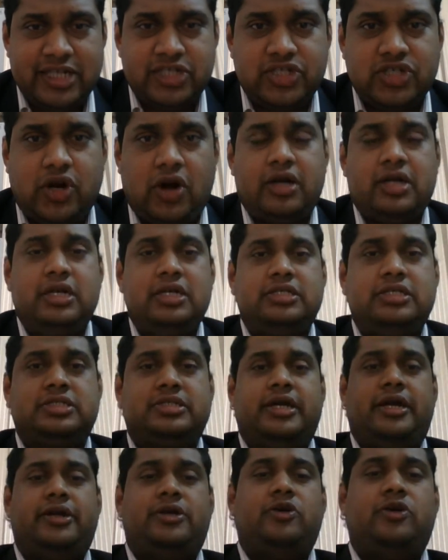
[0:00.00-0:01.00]

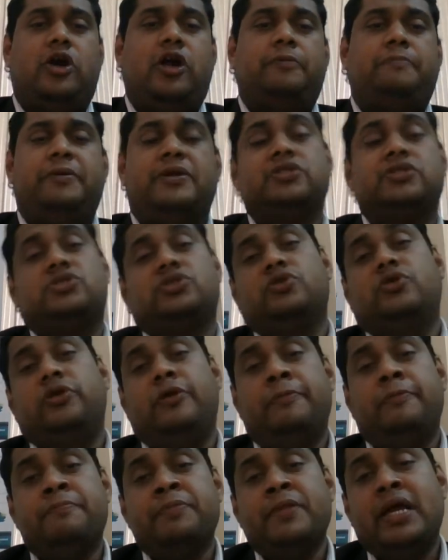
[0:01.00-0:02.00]
shortlisted, not pursued.